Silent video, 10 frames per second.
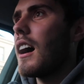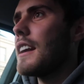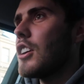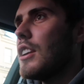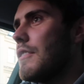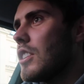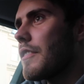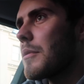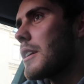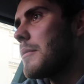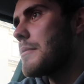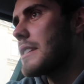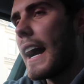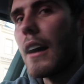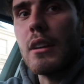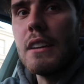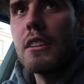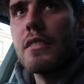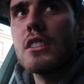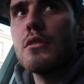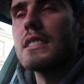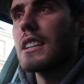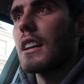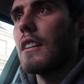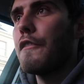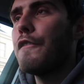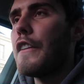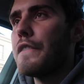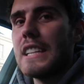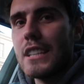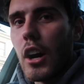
I don't even know if I'm gonna be able to get out, even if I do this like 50